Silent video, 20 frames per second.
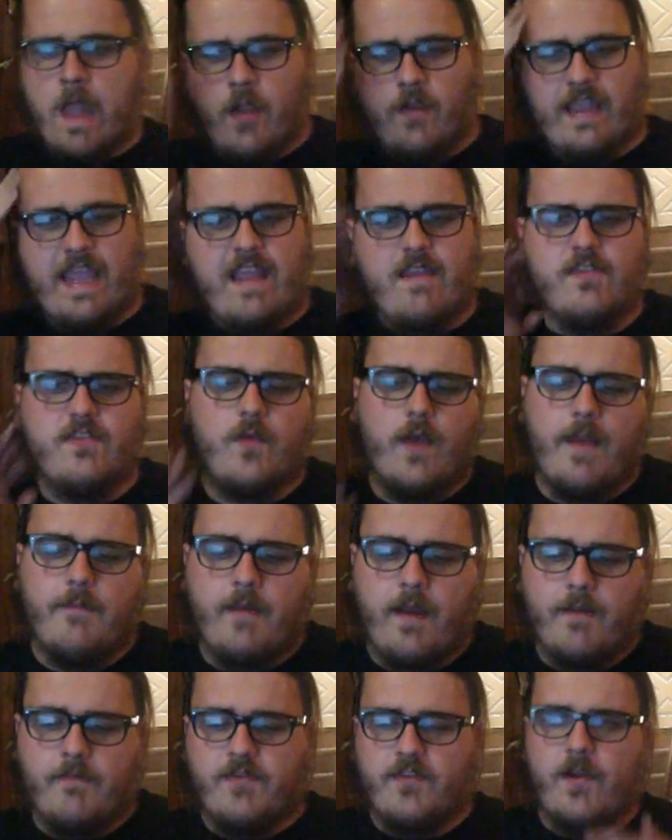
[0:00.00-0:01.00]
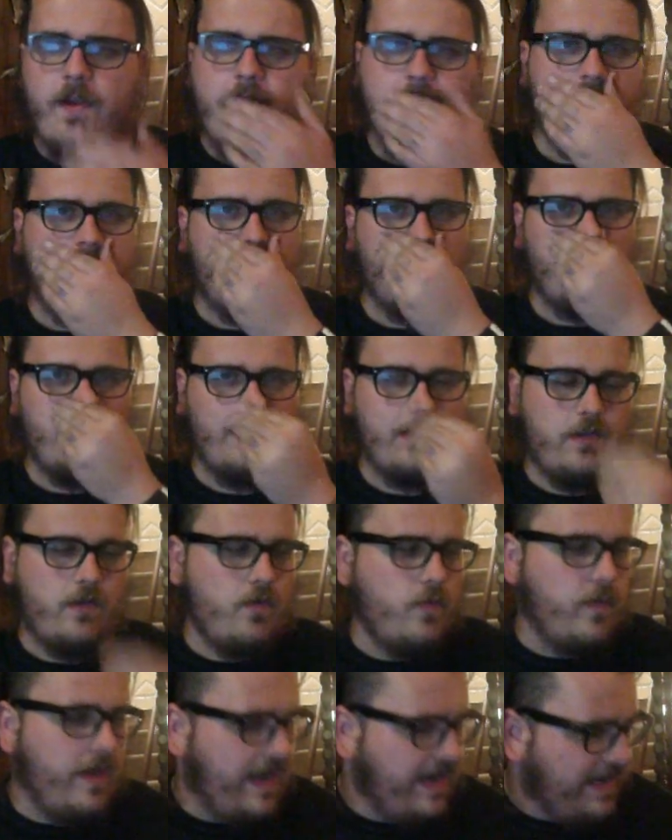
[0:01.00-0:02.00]
Okay, so I'm sorry if that was a
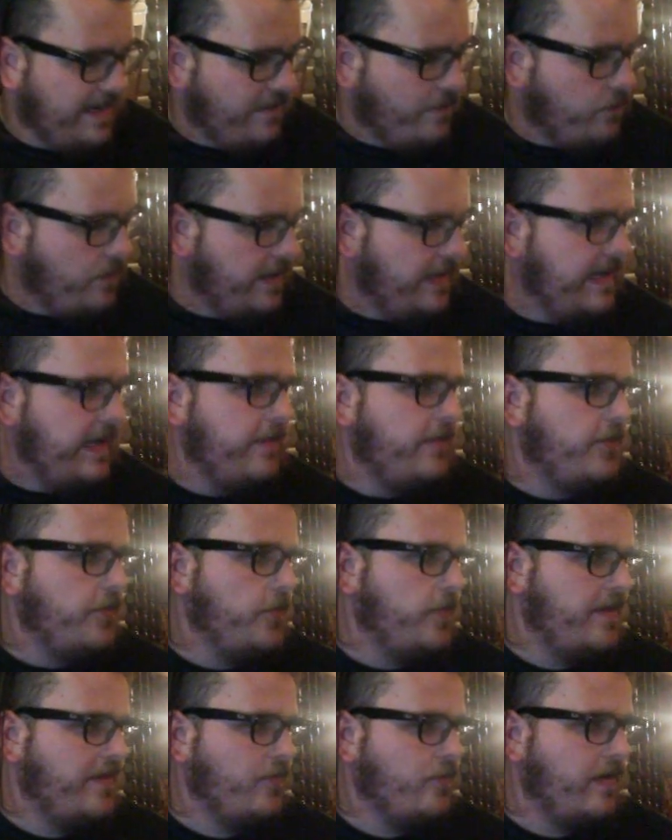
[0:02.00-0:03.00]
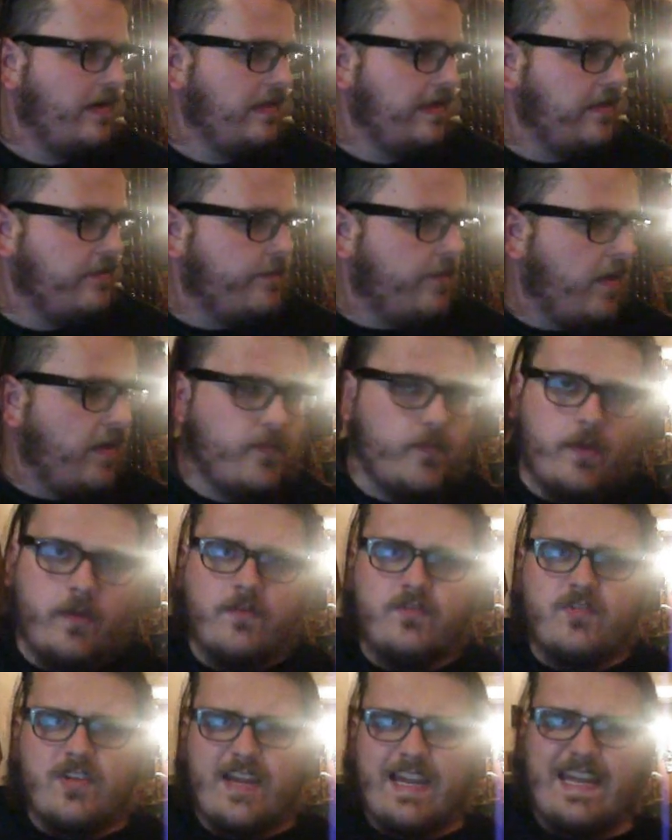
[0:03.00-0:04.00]
little quick. I just wanted to get through it as quickly as
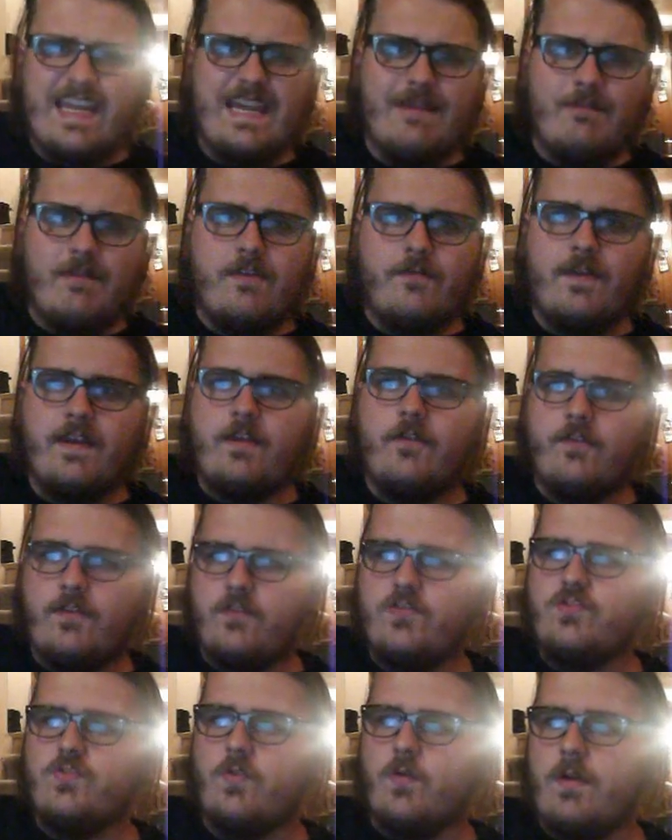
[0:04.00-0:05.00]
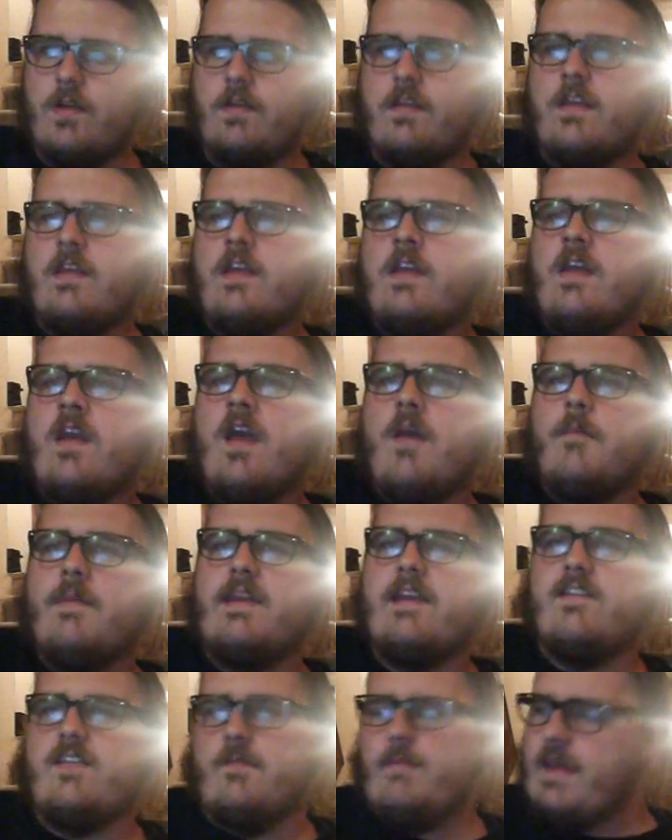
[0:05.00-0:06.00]
possible. I'm trying to keep these videos as short
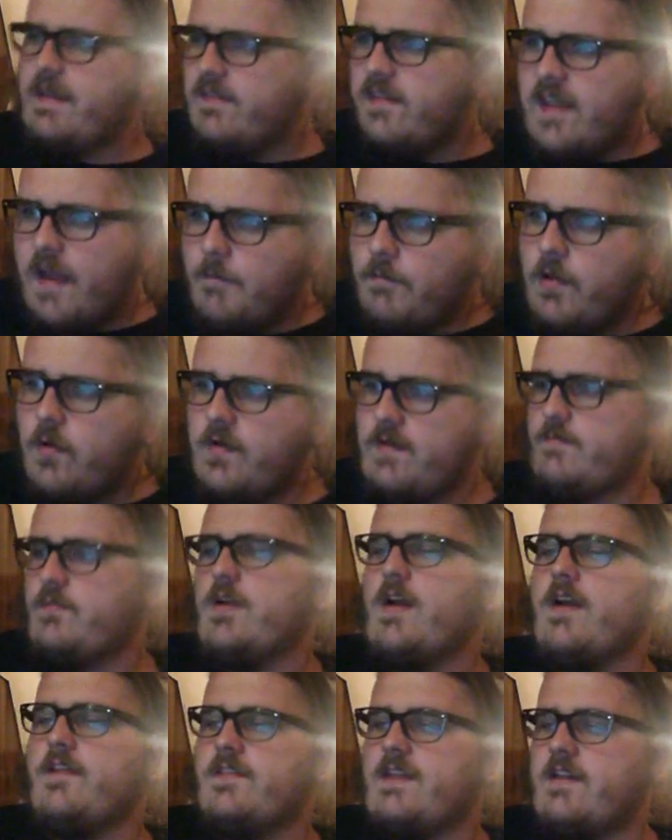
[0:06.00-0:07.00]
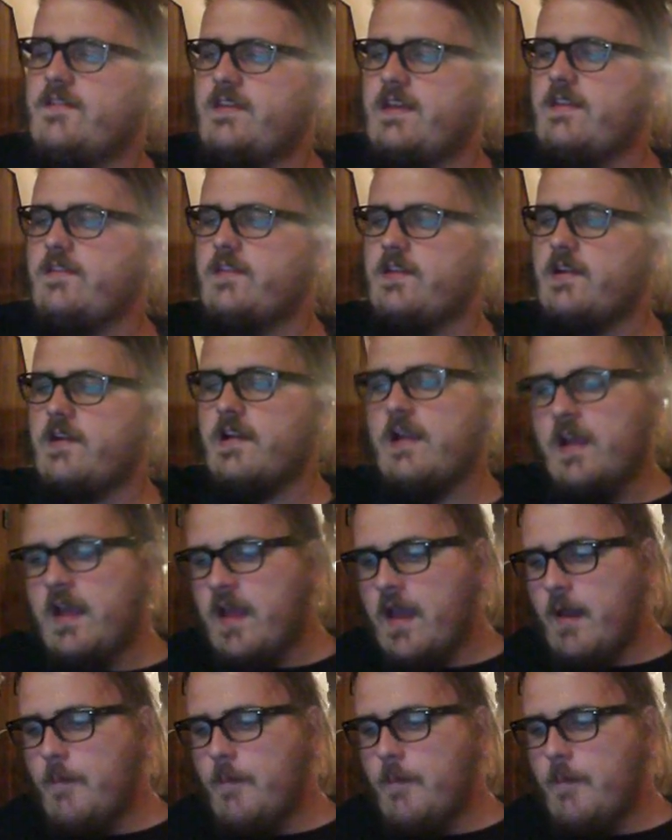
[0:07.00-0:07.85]
because it makes the uploading process easier.